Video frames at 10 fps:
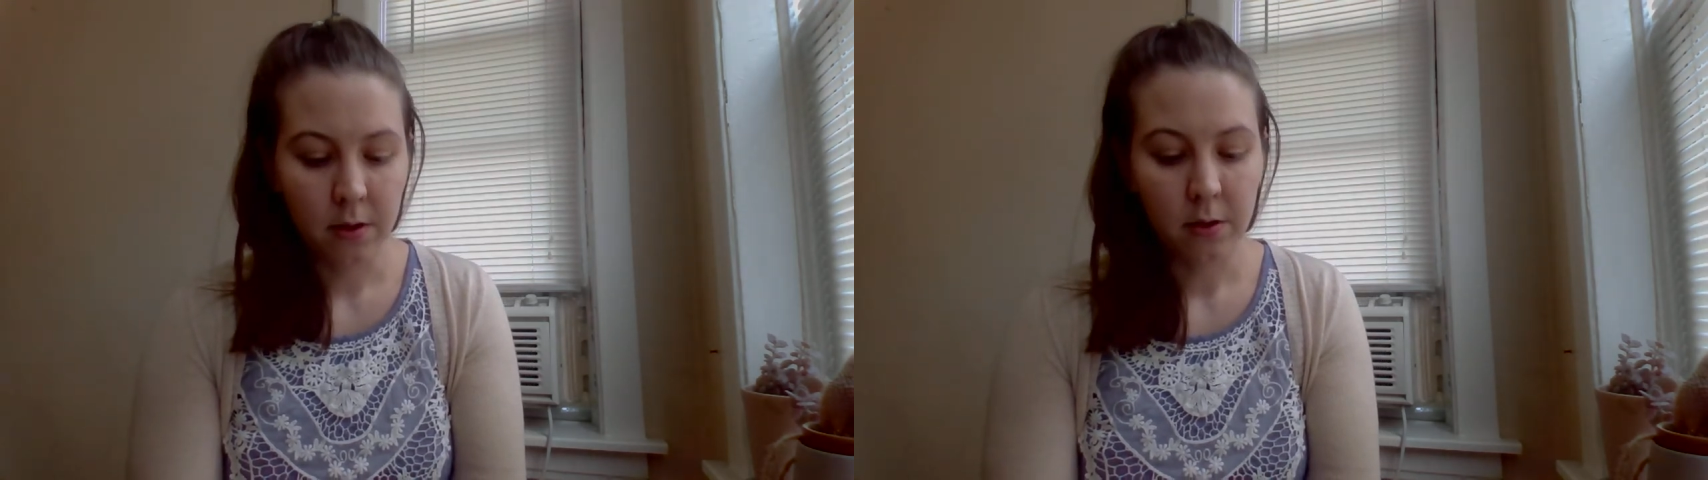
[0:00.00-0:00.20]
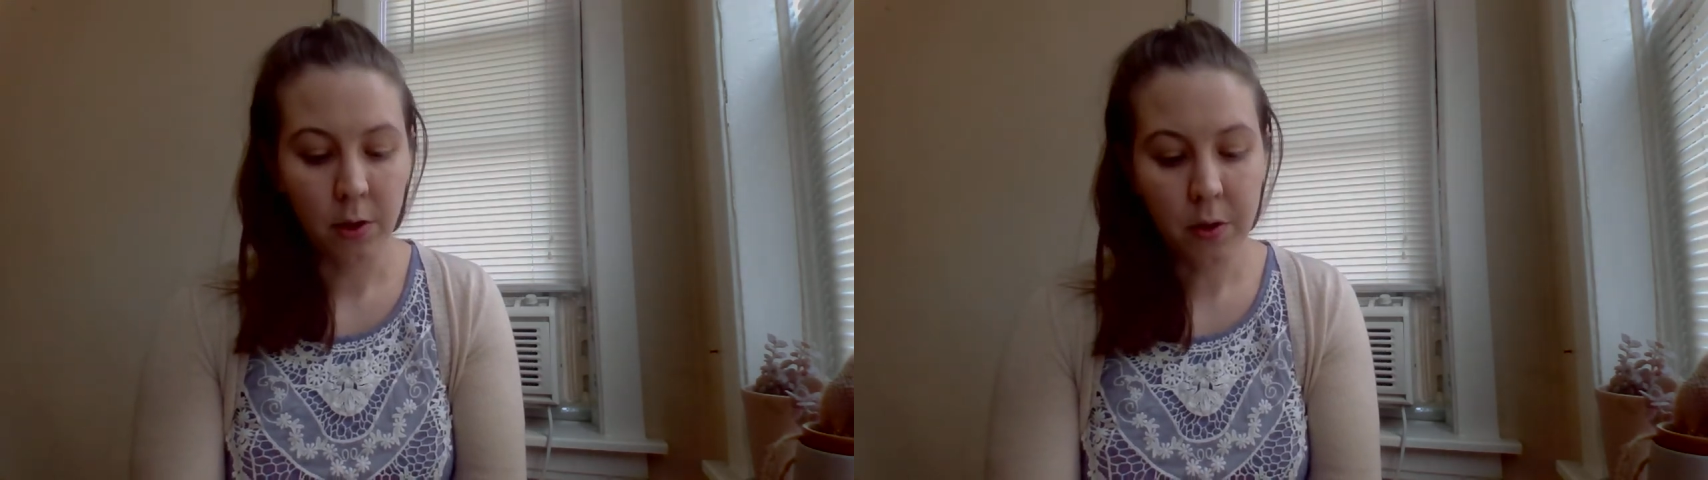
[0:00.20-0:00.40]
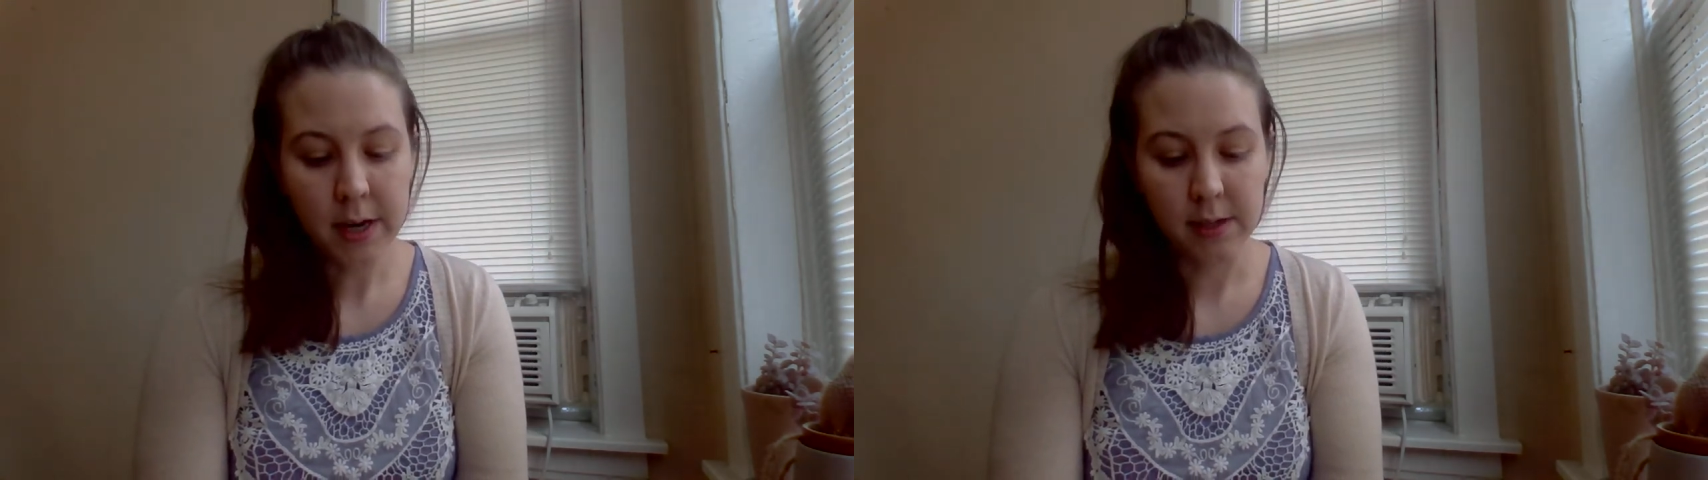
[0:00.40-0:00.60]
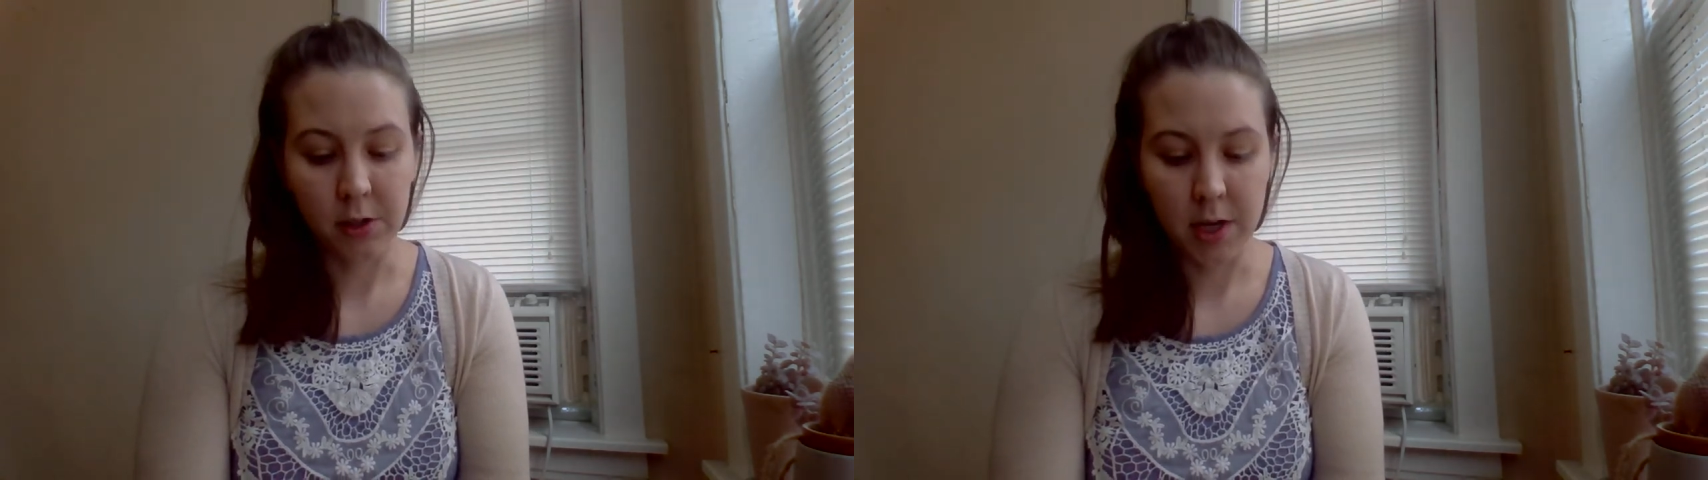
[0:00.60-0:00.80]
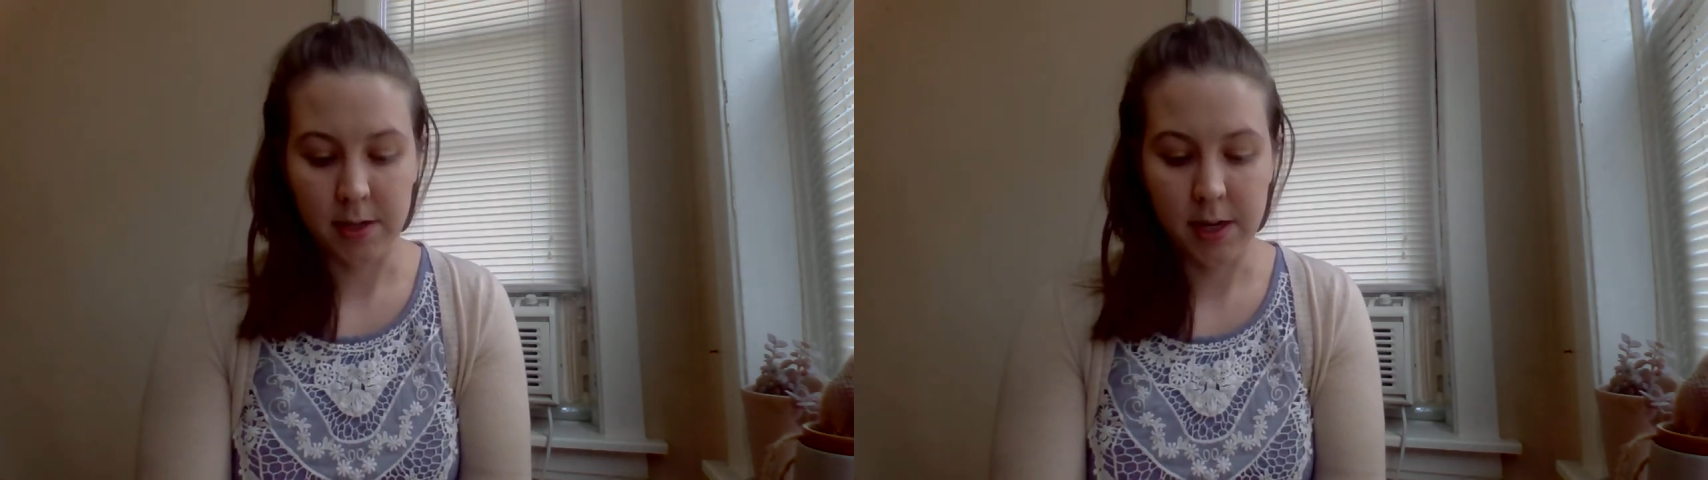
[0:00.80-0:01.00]
Lori
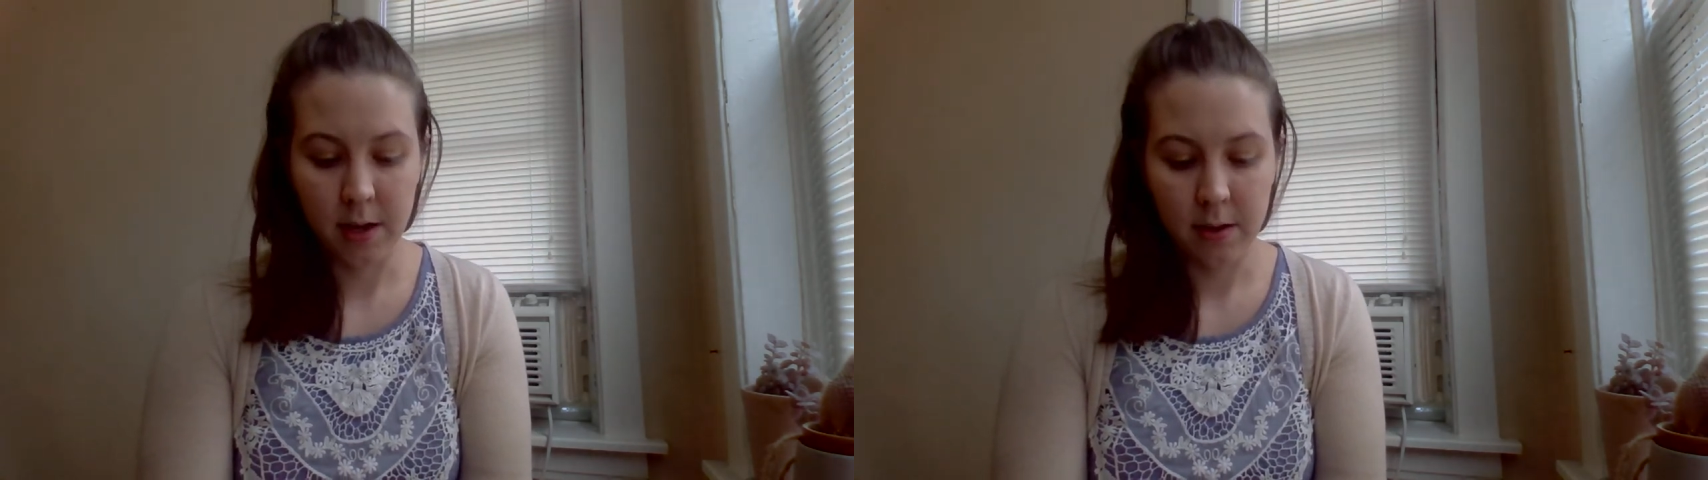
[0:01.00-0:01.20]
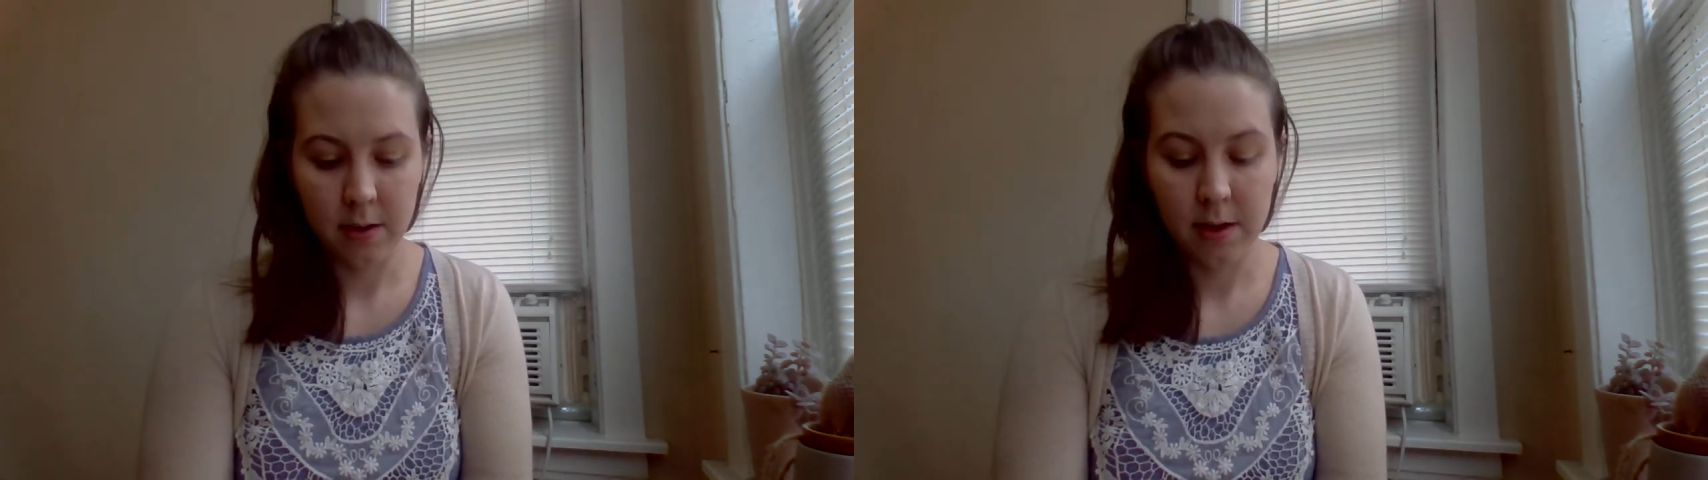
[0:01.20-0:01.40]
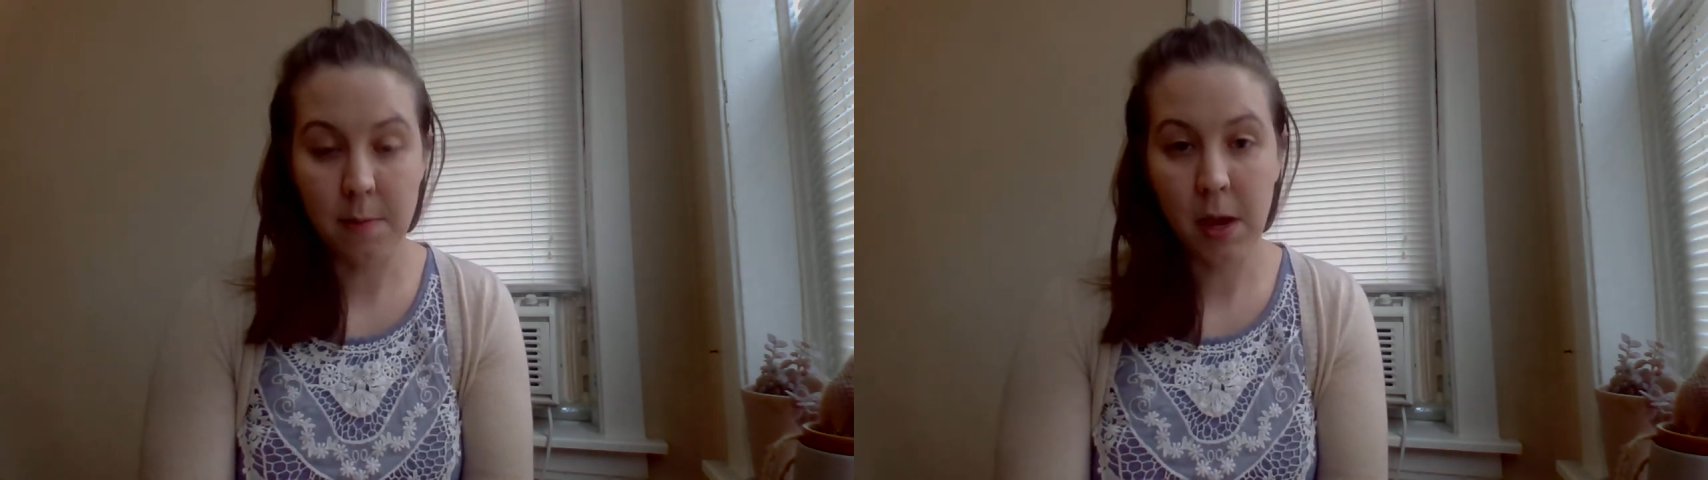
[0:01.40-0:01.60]
suggested that